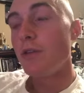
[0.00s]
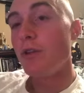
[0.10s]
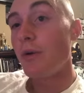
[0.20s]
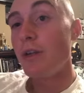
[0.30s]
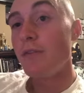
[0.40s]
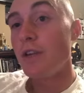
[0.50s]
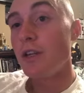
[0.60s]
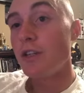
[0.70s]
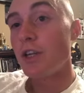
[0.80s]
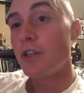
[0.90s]
You don't even
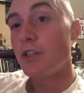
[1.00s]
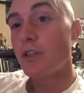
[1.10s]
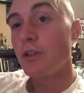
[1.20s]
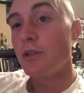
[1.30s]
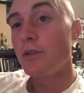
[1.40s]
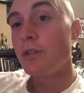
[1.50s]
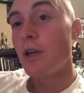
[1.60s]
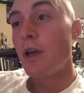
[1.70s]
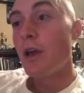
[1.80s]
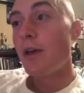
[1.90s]
need a change of clothes.
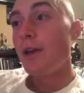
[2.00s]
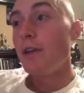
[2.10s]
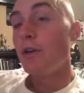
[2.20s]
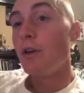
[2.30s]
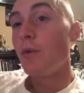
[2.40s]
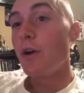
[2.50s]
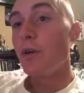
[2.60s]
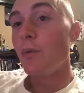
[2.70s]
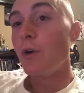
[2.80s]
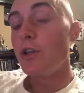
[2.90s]
You can
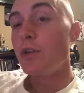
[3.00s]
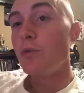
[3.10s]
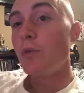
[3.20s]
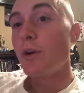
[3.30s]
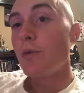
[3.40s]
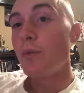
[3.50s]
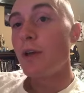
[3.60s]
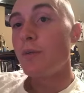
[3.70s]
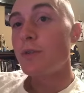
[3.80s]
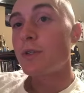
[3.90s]
wear what you wear to
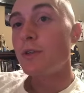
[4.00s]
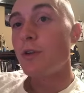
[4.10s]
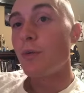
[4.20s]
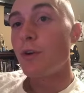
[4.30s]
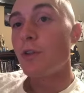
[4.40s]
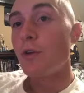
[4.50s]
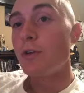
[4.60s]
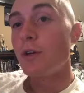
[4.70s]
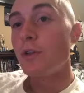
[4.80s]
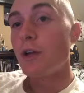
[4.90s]
MEPS. You can wear to the
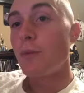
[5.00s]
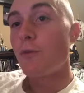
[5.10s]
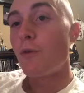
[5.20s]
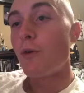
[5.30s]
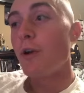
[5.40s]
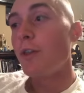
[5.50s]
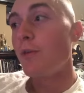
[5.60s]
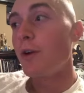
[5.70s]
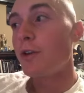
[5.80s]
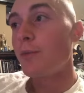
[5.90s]
hotel the night before and then
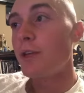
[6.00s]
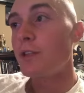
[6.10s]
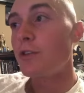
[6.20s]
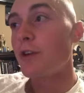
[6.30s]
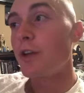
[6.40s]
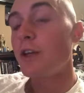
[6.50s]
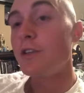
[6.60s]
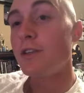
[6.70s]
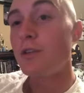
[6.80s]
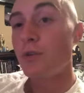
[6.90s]
wear it to basic training
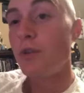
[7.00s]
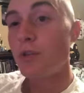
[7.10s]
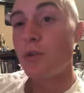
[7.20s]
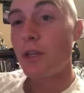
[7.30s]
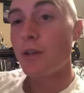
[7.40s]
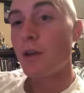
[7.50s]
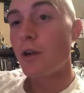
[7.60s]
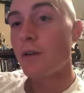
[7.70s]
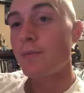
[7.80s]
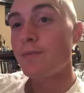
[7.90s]
because as soon as you get
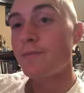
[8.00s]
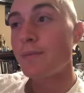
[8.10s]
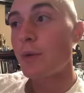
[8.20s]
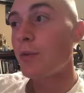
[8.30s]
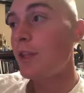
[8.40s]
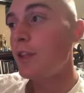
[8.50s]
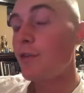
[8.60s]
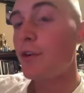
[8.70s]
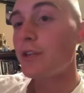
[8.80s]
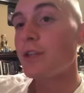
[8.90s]
there, within the
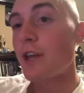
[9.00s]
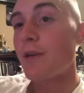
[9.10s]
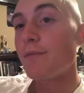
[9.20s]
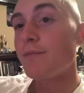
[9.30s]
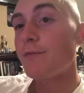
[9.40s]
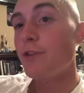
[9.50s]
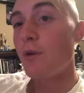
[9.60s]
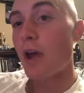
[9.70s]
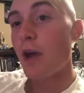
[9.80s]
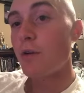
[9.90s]
first
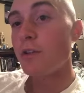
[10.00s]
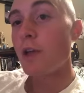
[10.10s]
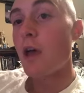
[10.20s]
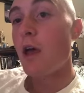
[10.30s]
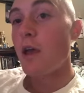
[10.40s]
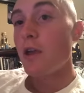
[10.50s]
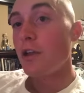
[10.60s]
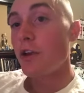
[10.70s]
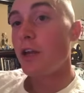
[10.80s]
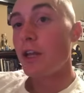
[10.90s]
few hours,
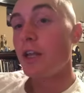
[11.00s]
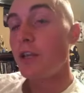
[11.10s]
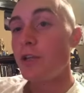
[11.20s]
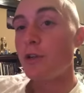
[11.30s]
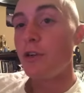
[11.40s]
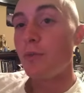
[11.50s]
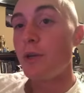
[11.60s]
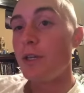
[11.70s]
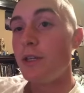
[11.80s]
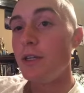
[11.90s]
you're going to get issued your
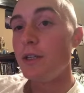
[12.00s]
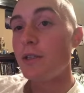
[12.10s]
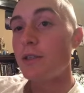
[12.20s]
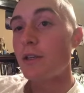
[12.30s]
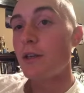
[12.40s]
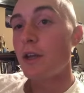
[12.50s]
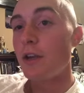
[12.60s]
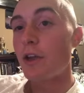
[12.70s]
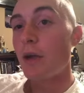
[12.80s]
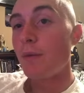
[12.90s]
PTs and
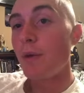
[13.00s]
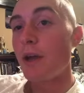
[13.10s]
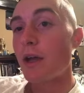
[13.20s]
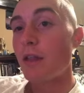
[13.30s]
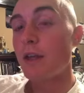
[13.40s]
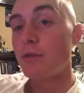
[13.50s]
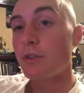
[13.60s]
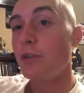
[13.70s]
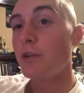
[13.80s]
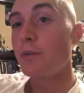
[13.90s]
your camelback and that's
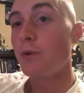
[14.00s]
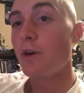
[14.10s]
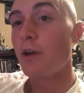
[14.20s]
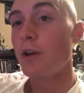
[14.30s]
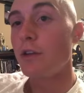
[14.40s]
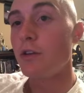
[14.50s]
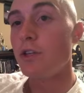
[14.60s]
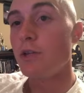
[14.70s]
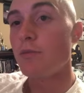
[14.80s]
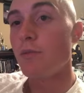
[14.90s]
what you're going to be wearing until you
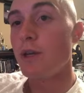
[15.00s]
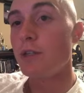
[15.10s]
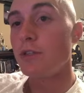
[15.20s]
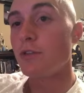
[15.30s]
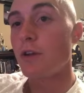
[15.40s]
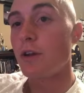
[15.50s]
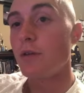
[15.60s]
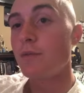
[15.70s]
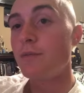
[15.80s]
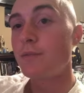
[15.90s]
ship to basic
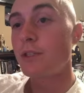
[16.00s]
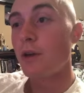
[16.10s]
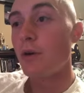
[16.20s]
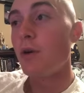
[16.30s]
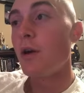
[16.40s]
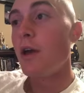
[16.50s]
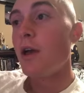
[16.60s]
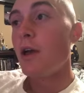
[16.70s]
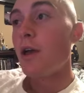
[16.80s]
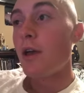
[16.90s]
training. So
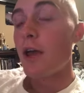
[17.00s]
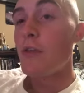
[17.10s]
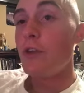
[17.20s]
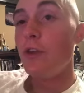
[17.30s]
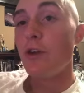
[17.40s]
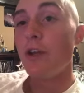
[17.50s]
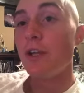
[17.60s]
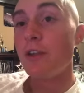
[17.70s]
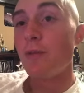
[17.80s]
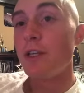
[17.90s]
and then you're going to
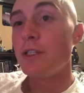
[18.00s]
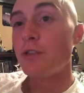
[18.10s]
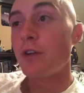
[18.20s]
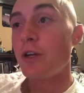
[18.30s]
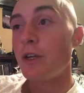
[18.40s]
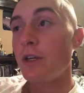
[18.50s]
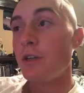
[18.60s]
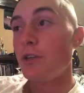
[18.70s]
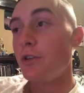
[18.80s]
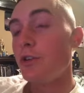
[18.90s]
get to basic training,
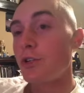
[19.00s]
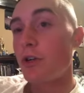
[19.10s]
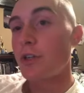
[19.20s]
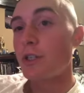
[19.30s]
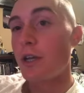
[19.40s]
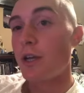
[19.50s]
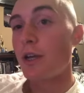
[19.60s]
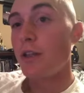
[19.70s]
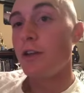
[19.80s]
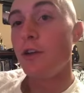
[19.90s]
do your shark attack,
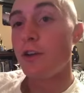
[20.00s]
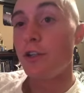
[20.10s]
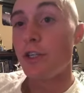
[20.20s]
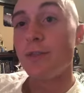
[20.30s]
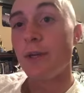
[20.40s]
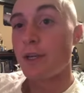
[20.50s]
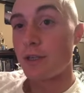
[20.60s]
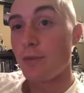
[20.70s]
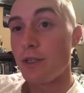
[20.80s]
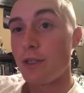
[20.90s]
and then you're going to change back
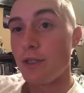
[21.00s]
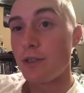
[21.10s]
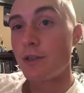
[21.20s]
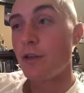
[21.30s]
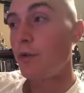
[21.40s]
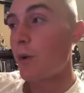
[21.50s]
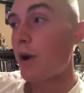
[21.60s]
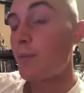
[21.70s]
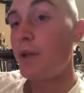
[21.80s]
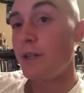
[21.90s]
into PTs. You're
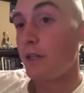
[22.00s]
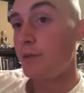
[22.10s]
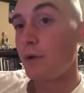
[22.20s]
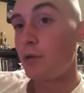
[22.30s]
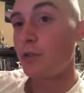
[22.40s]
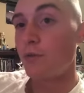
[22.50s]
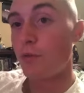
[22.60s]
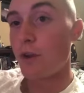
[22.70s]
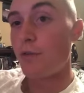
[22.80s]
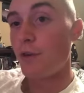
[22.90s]
wearing PTs most of
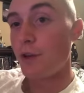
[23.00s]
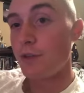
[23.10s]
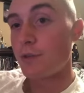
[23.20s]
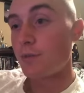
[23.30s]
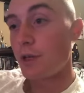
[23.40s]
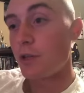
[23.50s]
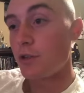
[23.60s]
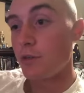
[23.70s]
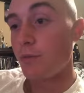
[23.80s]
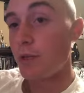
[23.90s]
red phase because
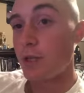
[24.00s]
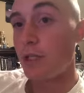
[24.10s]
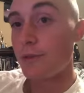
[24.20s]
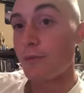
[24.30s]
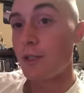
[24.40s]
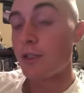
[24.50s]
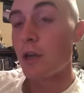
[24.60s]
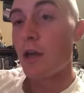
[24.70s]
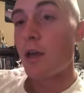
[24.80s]
you're doing PT so much.